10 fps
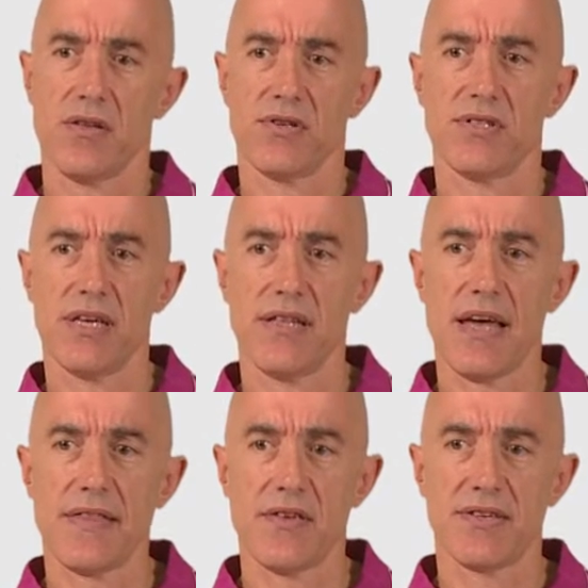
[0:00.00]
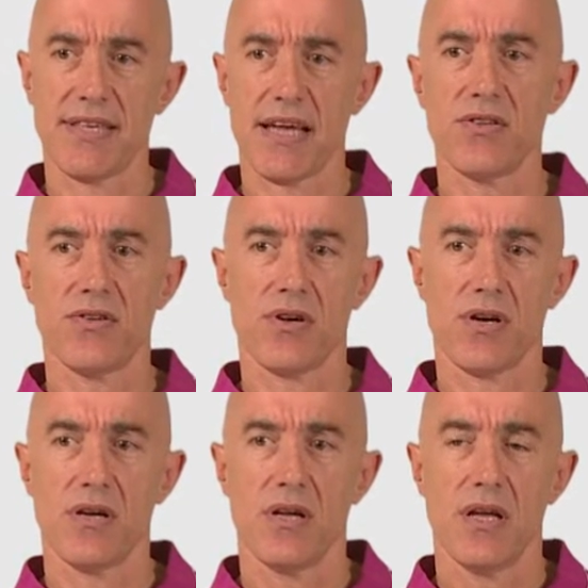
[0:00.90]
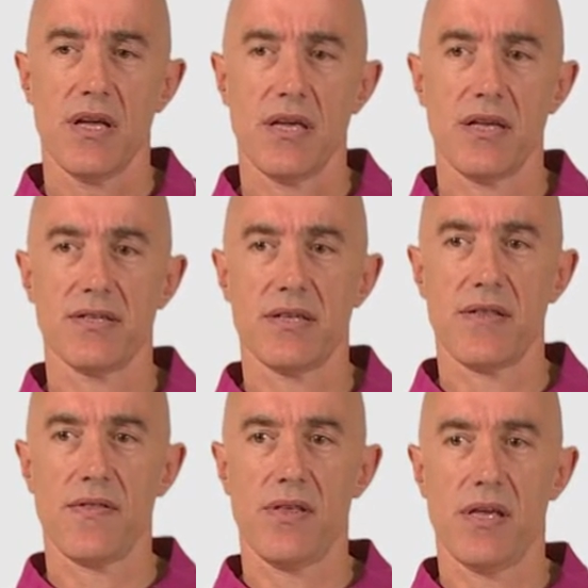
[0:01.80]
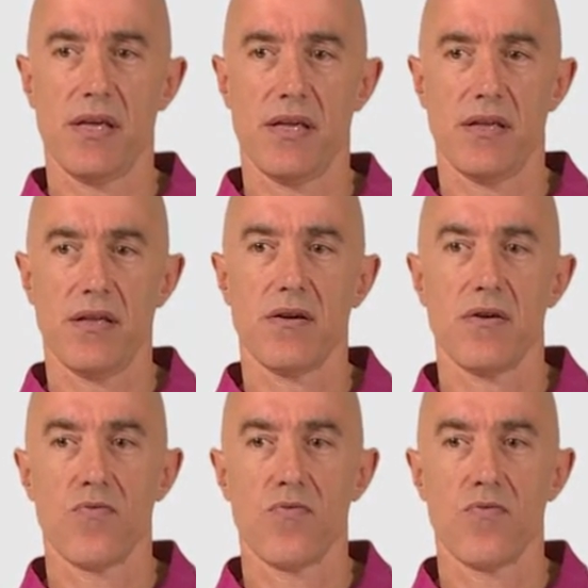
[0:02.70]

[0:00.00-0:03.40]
you see that the center is in the